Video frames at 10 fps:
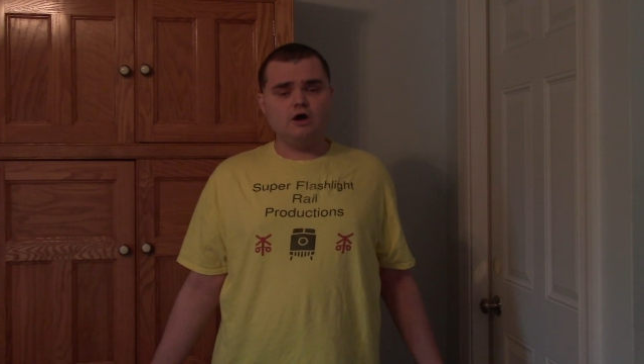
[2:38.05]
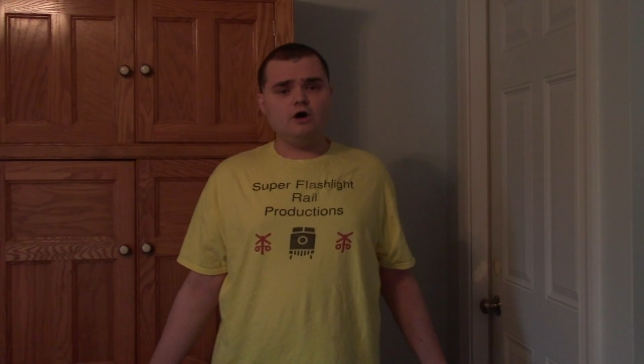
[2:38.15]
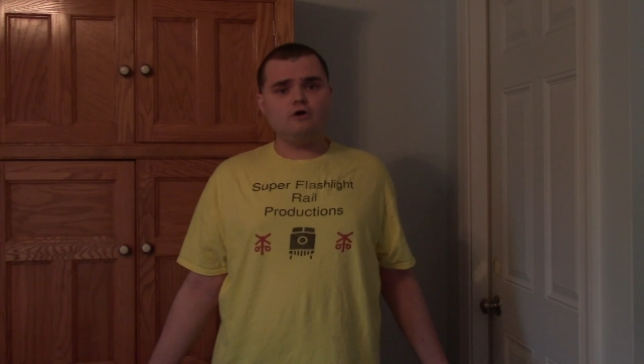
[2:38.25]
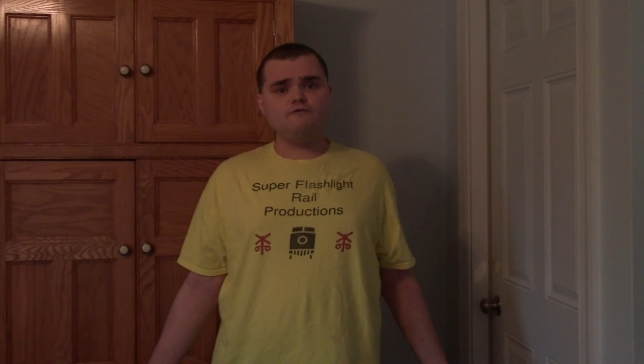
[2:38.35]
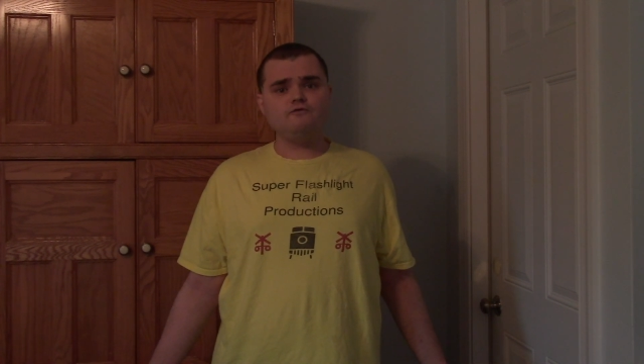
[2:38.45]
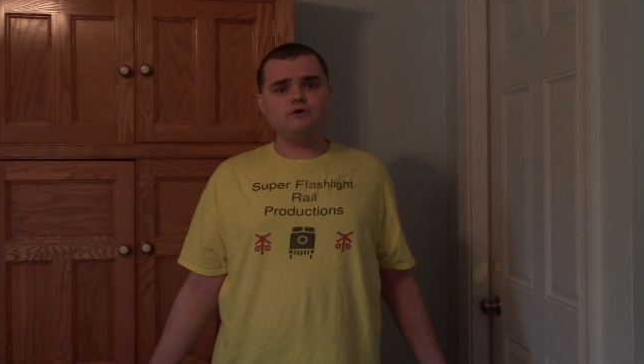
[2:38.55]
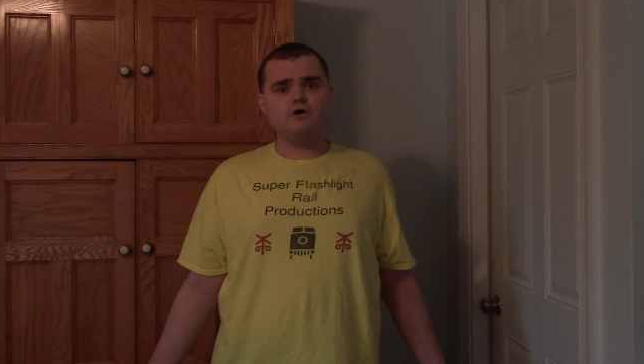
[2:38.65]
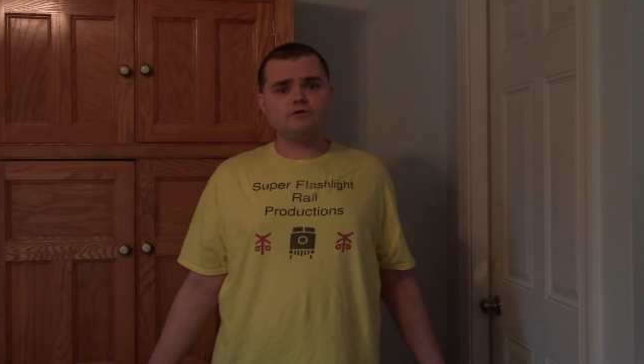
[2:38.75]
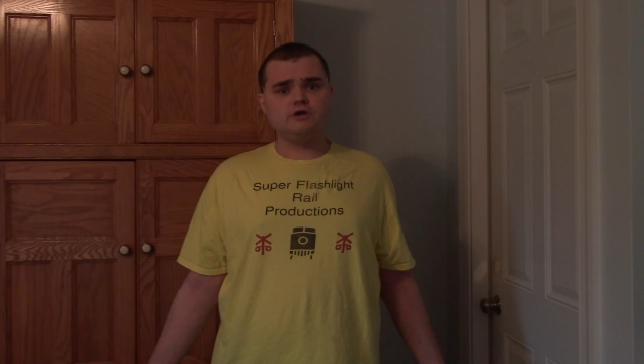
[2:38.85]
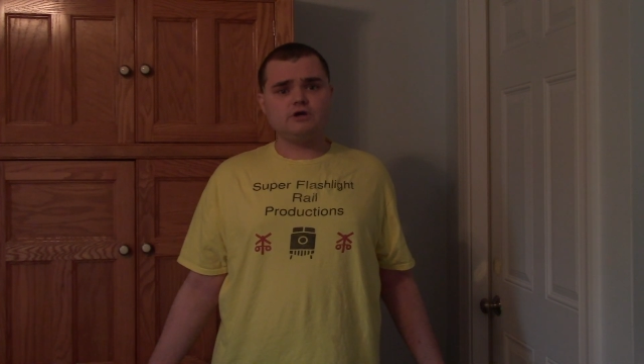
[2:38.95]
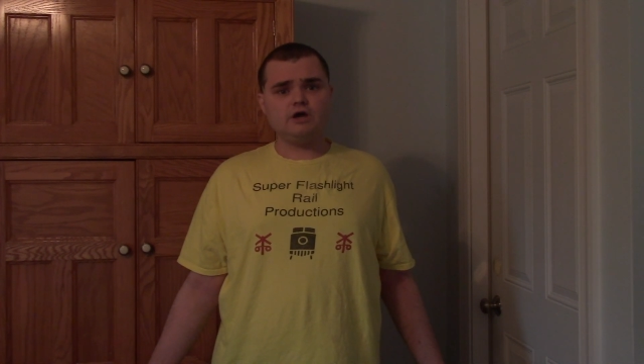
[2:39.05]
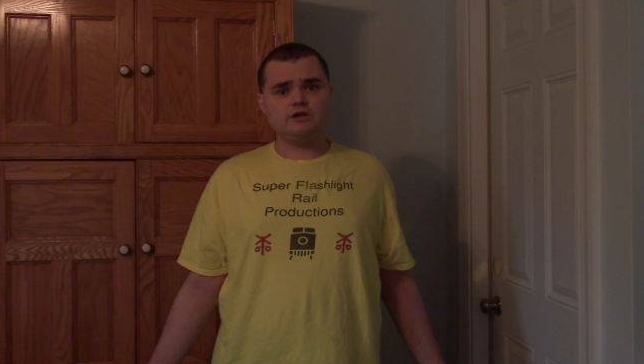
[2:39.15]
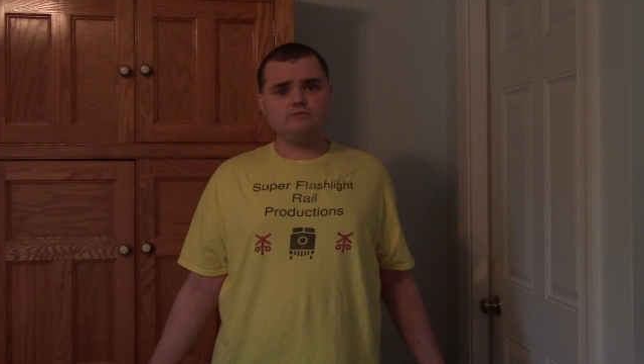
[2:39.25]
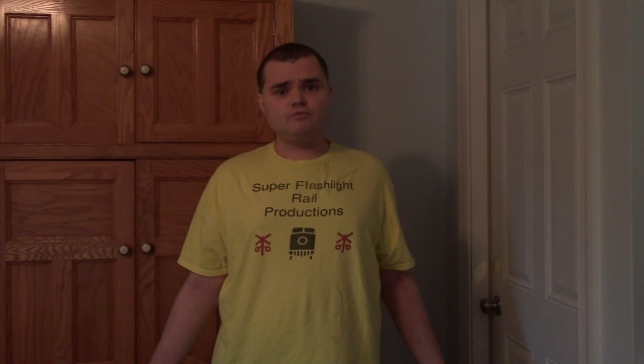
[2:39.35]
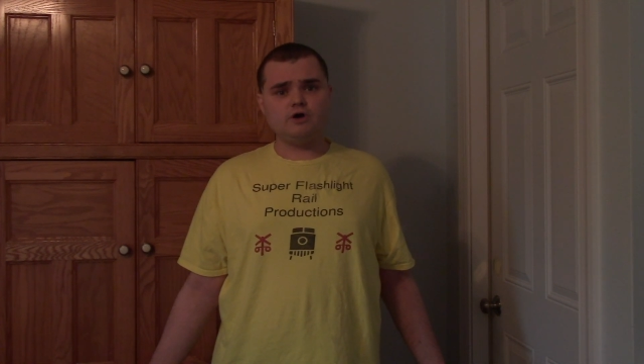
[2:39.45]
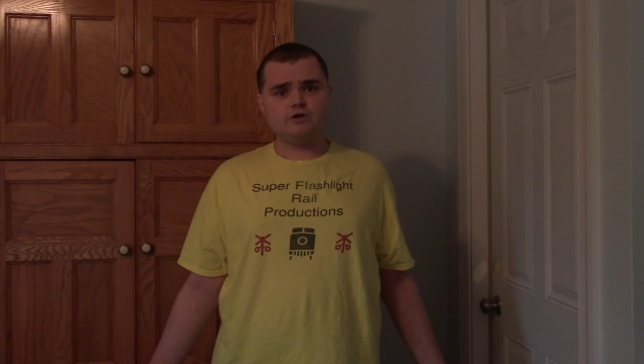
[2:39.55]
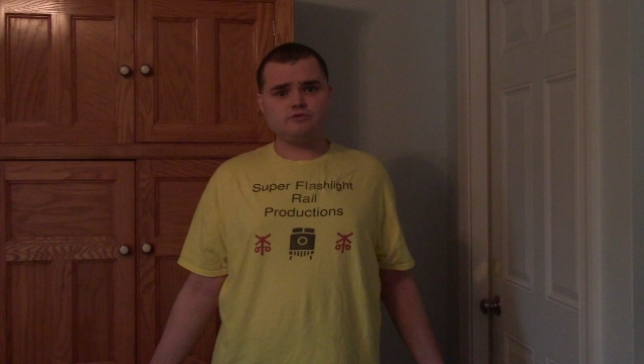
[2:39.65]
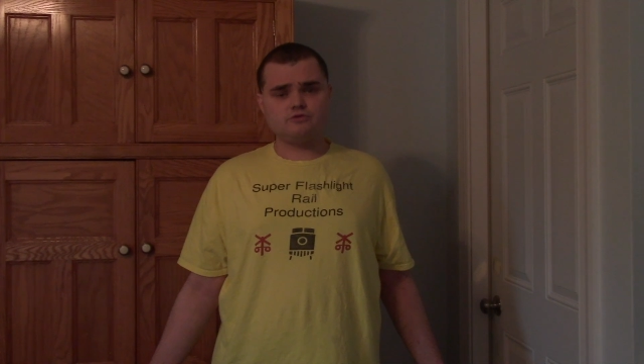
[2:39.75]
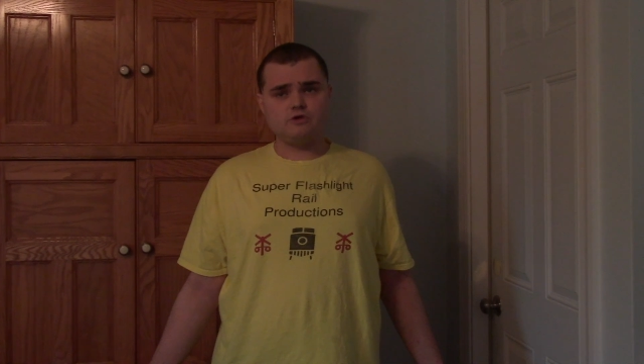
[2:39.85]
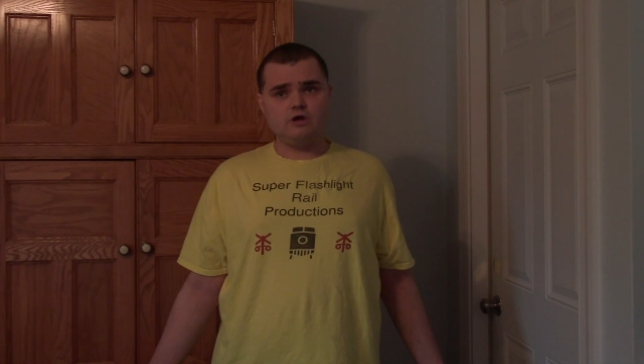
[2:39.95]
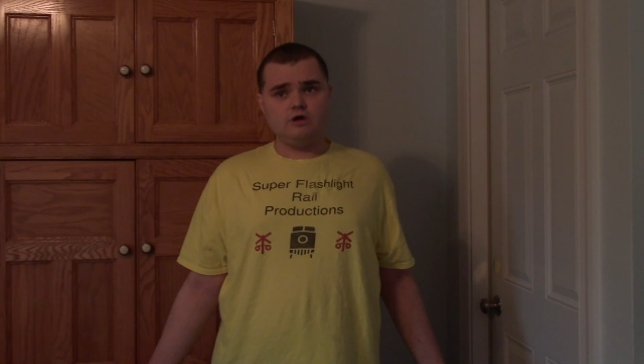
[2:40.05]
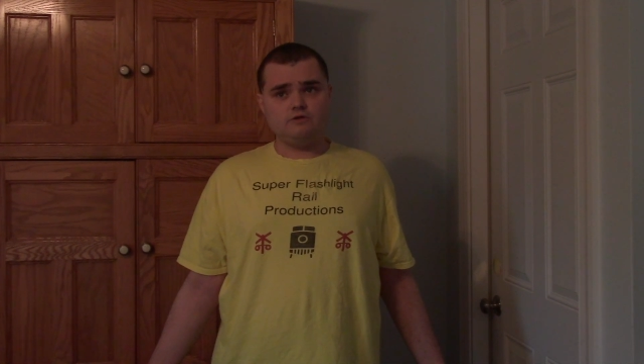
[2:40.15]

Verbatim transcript: Hopefully I'll get a heading west,